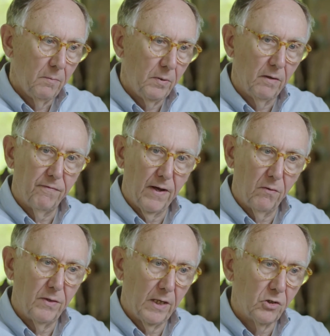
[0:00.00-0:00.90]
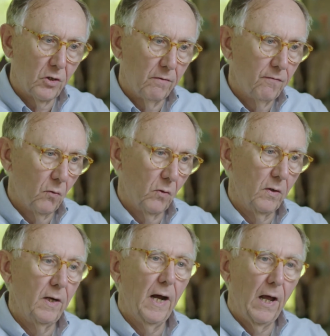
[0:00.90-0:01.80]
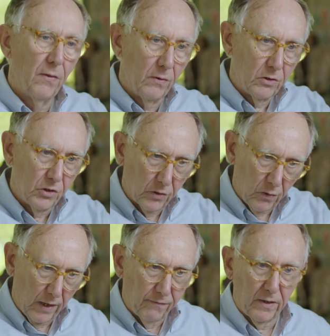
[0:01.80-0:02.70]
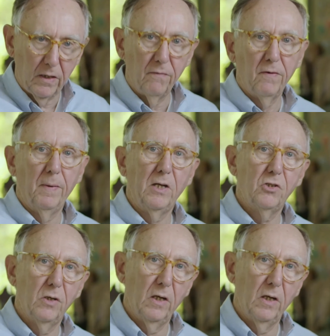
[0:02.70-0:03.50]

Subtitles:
be a foundation for other geographic information